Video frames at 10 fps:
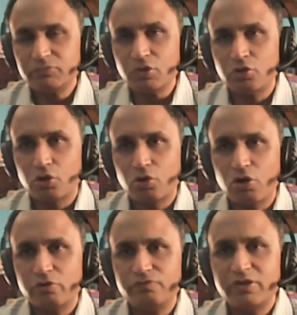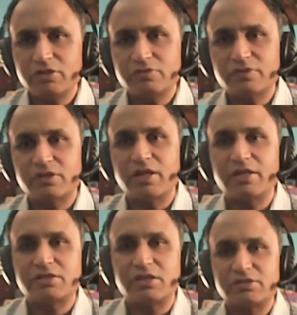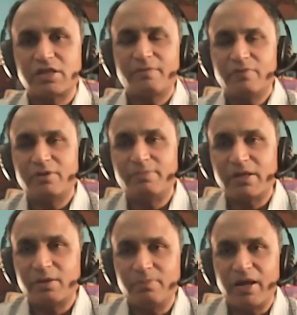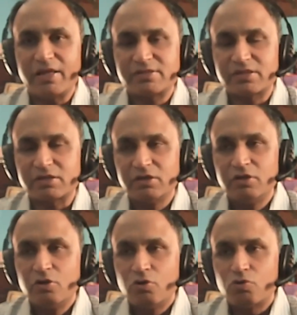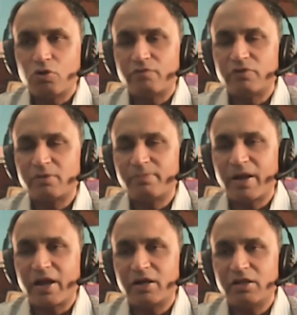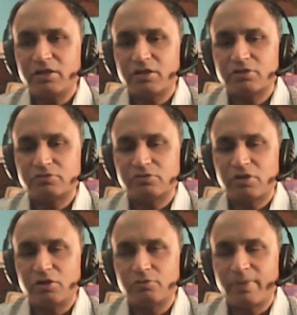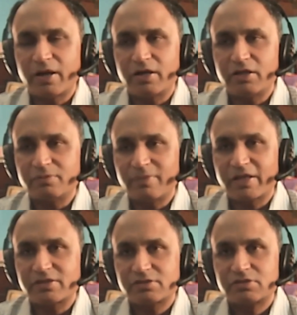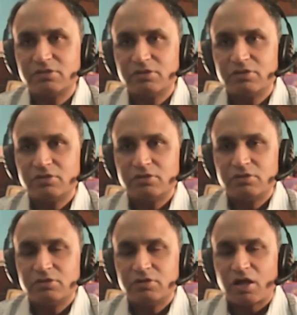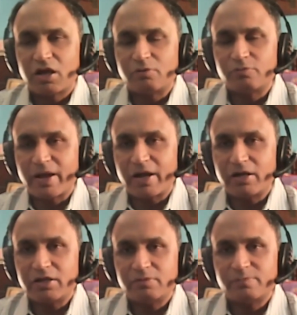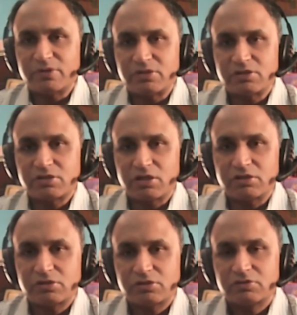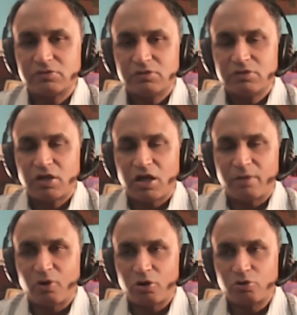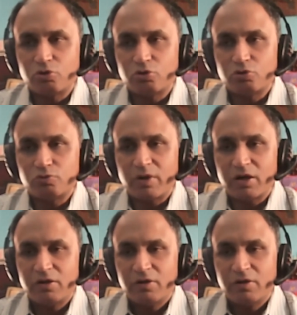Your confidence for the next exam will become lesser. Oh, I've done badly in accounts, so I'll do badly in maths. I'll do badly in business studies. I'm not going to do well.